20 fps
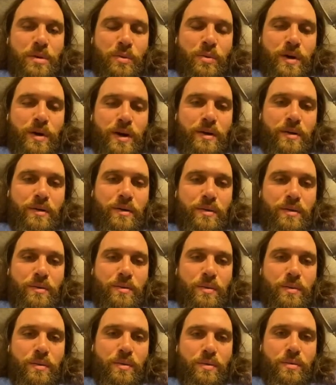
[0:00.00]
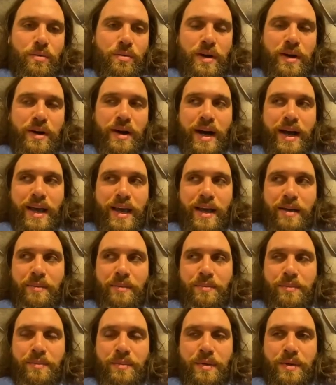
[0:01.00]
but where I
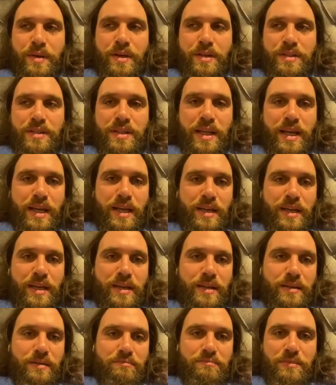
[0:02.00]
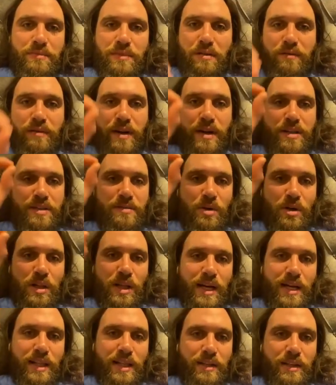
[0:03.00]
am is like a very small
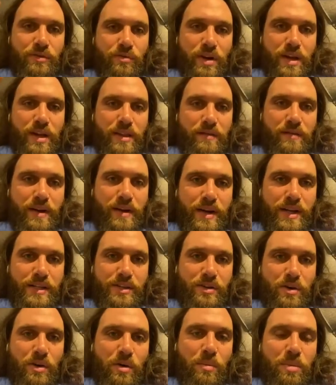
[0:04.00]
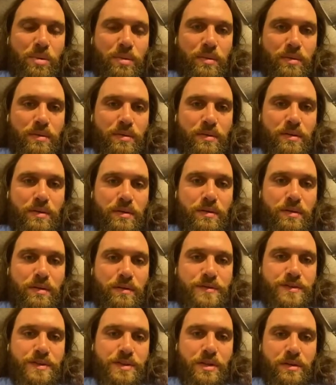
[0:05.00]
island right at the very top
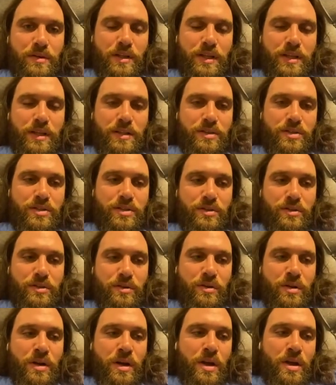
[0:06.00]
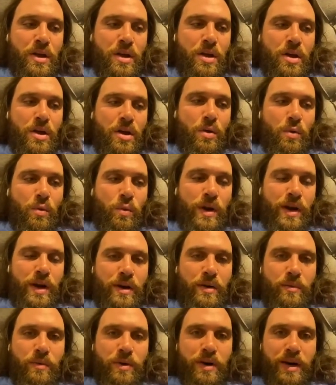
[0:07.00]
of Scotland. So
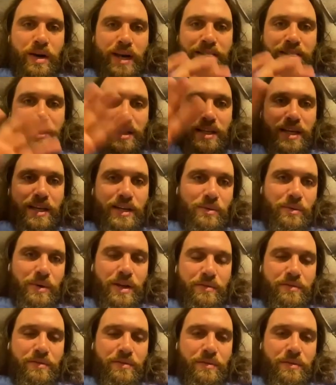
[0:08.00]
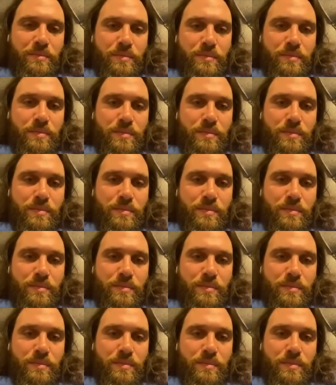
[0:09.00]
we're isolated away from the